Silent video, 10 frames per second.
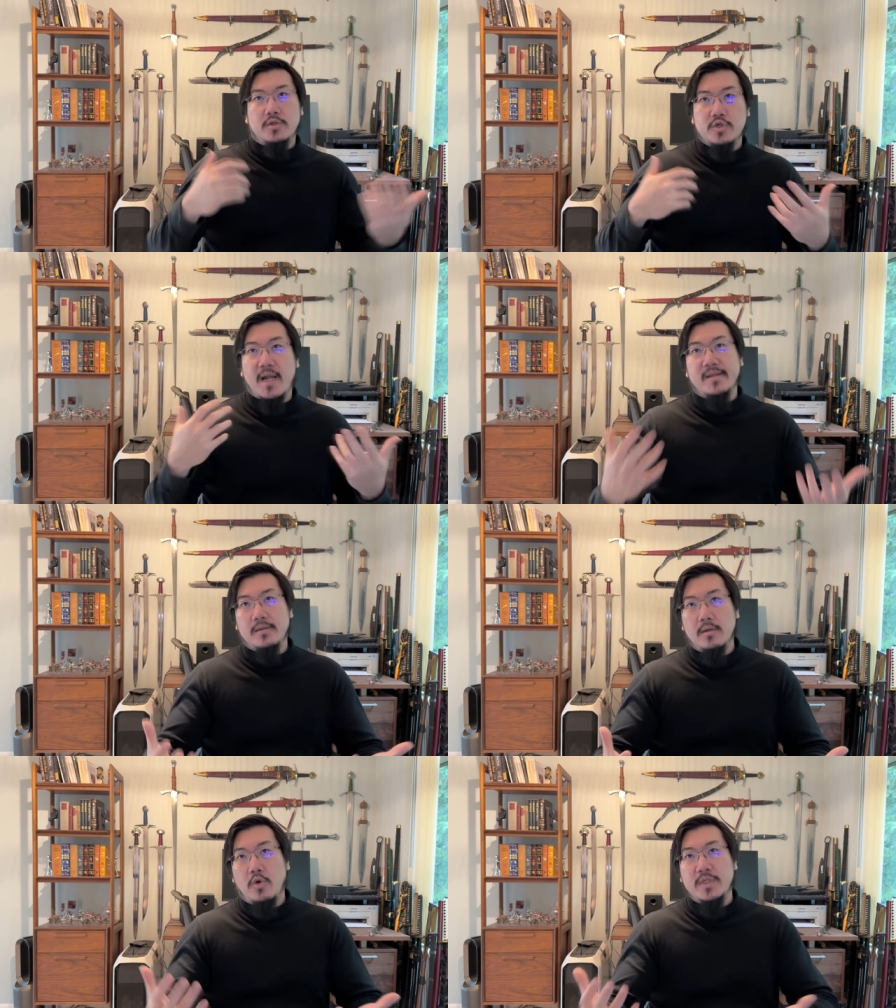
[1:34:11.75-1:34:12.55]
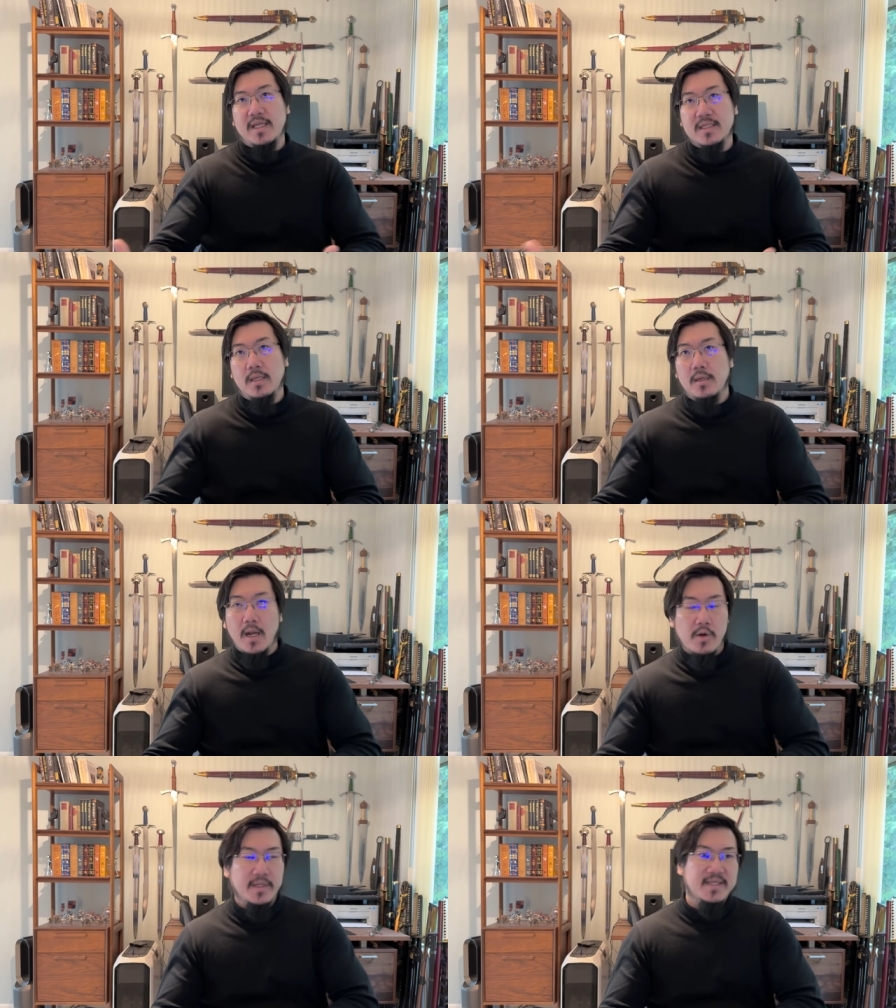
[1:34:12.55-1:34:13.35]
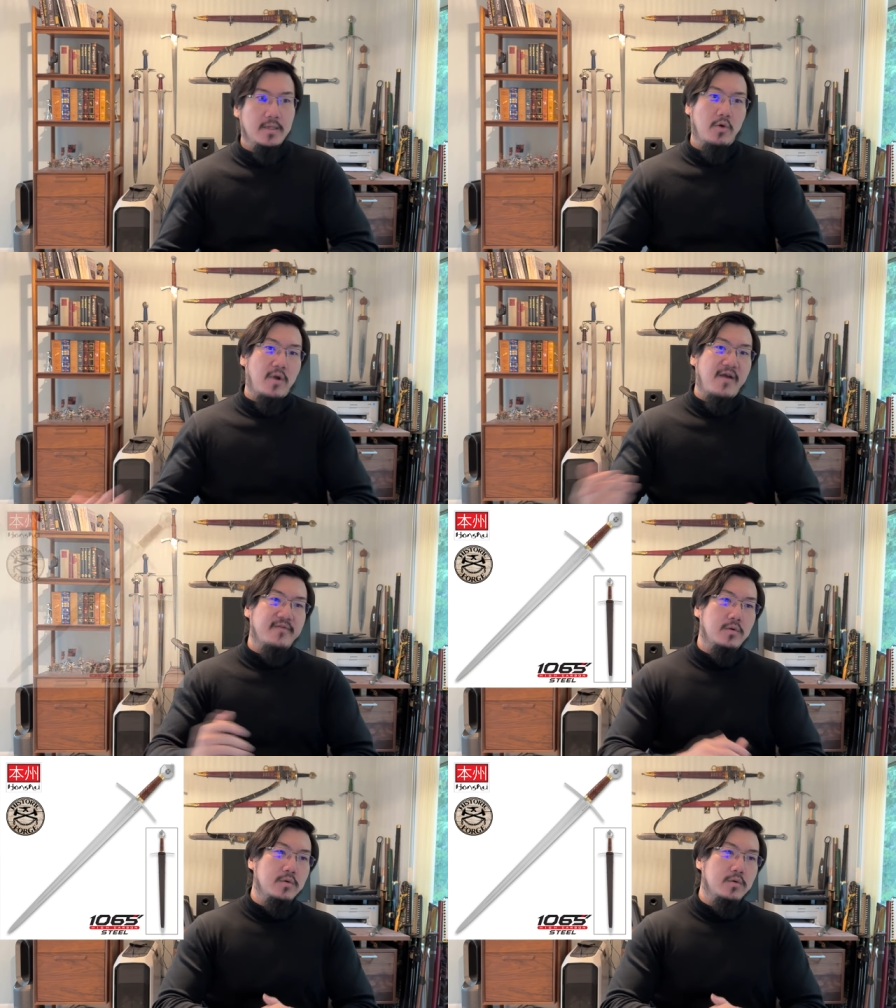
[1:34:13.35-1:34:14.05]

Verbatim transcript: contracted OTC, Eric Steelcraft,